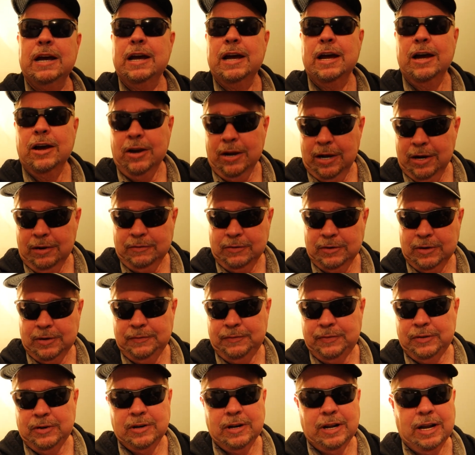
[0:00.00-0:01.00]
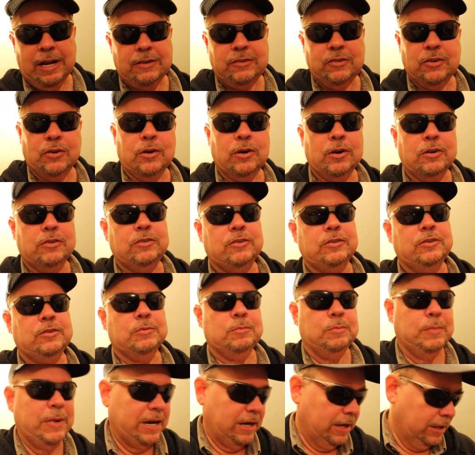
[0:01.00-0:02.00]
However, if you're like charging your
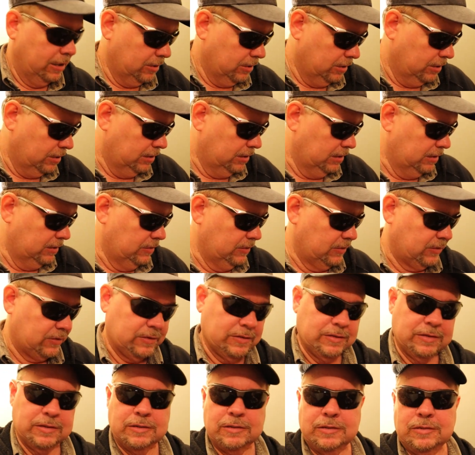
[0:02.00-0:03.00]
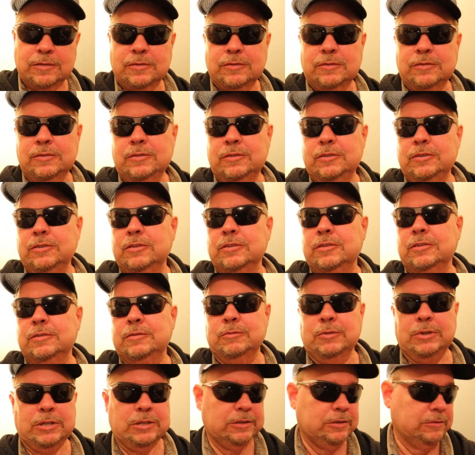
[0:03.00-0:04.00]
batteries and,
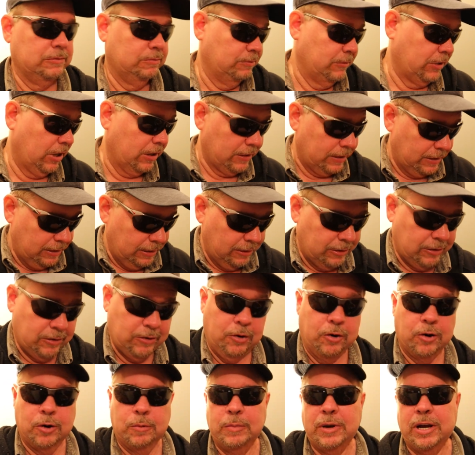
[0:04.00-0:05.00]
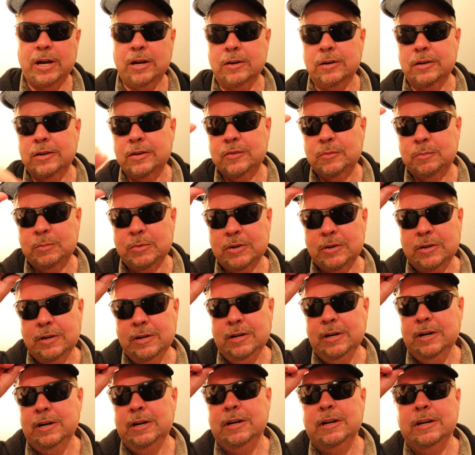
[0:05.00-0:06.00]
well, not car batteries, but
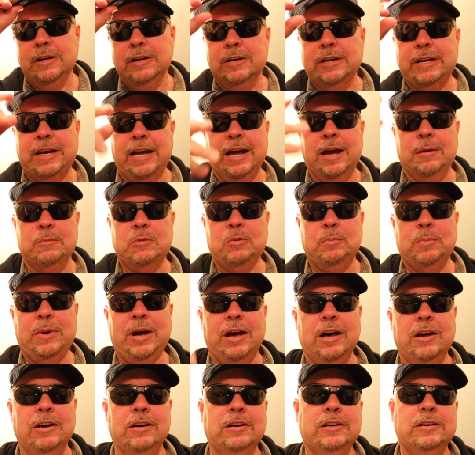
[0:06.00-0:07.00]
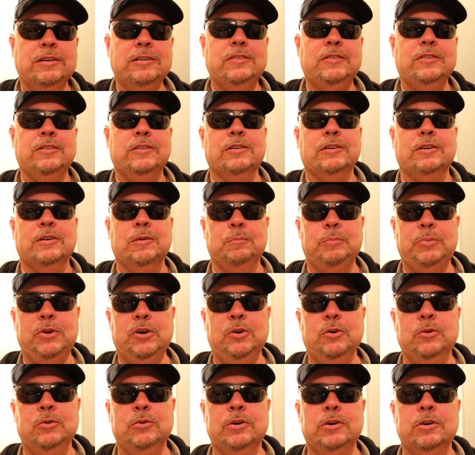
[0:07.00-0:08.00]
your camera batteries, your
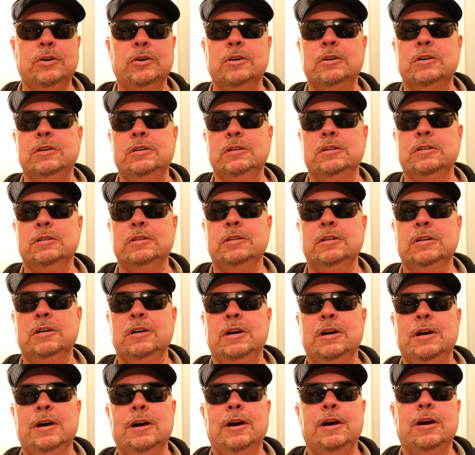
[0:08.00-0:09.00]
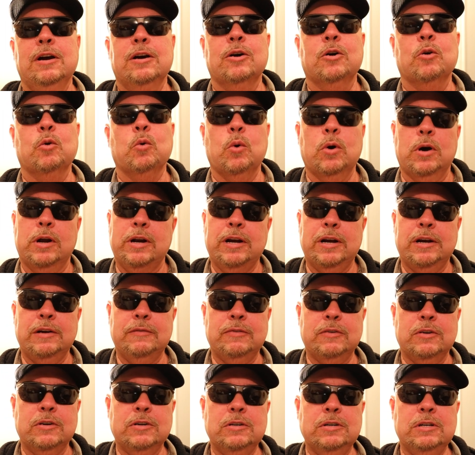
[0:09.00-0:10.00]
computer, or
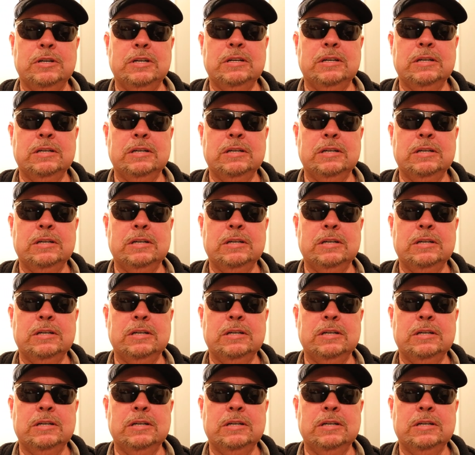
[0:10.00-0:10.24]
whatever,